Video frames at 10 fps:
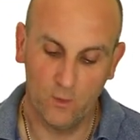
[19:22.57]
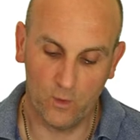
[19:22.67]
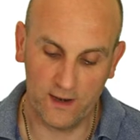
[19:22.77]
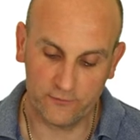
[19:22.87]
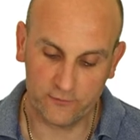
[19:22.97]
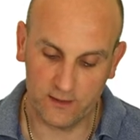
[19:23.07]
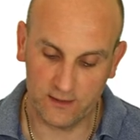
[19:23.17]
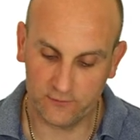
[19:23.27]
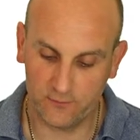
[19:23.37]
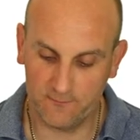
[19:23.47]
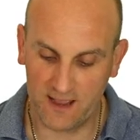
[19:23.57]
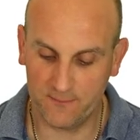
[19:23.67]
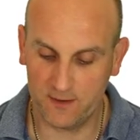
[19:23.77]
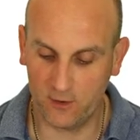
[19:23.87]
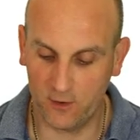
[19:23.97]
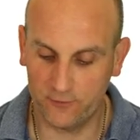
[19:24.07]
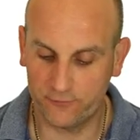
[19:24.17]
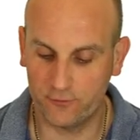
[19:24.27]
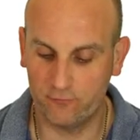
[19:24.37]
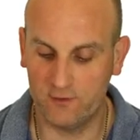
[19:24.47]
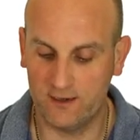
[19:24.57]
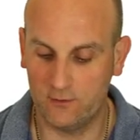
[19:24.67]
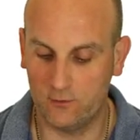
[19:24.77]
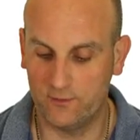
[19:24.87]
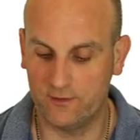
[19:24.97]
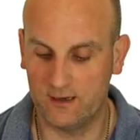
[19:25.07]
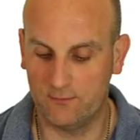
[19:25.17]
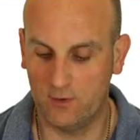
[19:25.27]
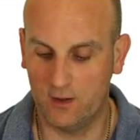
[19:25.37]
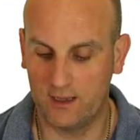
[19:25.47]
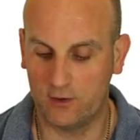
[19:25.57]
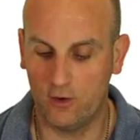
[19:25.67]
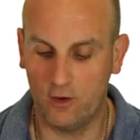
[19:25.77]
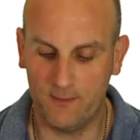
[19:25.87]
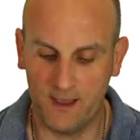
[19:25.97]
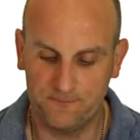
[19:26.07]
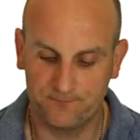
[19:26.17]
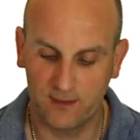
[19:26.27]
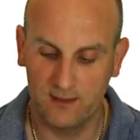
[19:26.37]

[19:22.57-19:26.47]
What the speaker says: What else do I need to map it onto real with a double line comma?